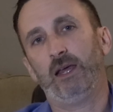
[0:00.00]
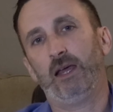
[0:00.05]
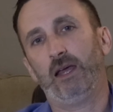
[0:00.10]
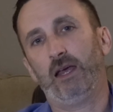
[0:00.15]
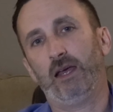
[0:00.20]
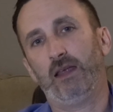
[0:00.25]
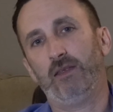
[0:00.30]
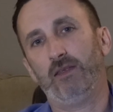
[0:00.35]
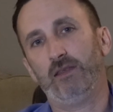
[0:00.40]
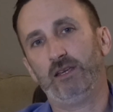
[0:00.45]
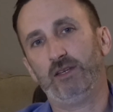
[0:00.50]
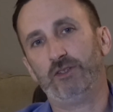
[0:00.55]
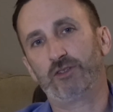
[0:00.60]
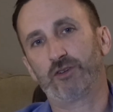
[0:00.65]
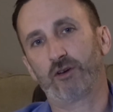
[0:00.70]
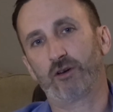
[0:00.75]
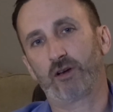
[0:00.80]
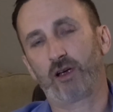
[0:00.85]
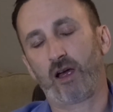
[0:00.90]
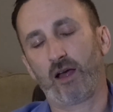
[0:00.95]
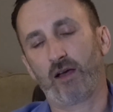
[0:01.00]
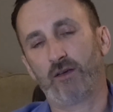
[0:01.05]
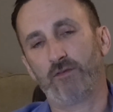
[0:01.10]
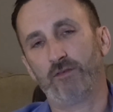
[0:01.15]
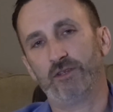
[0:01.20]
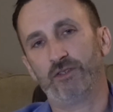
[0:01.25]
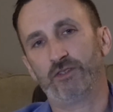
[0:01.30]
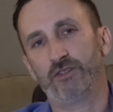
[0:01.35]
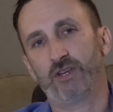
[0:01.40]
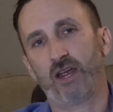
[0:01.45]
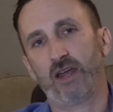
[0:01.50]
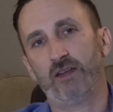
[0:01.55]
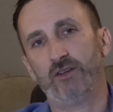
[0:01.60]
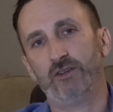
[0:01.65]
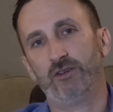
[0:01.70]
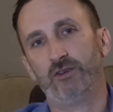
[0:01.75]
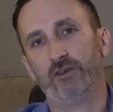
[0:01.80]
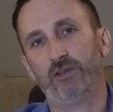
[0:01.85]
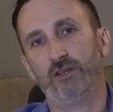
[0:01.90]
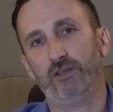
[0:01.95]
And these are kind of the
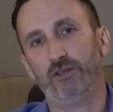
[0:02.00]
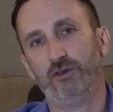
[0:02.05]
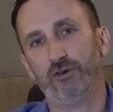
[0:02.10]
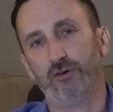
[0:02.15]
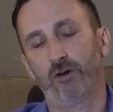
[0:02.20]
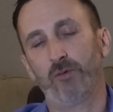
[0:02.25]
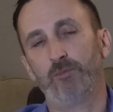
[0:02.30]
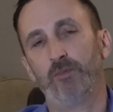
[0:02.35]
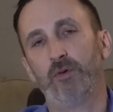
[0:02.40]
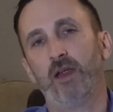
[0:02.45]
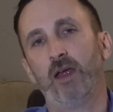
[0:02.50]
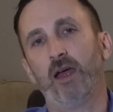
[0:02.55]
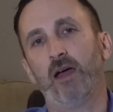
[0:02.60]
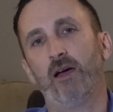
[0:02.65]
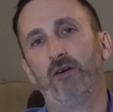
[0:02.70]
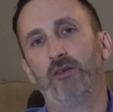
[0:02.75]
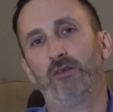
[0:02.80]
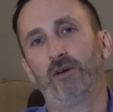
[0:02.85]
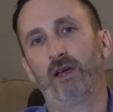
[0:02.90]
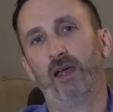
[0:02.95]
standard in Europe now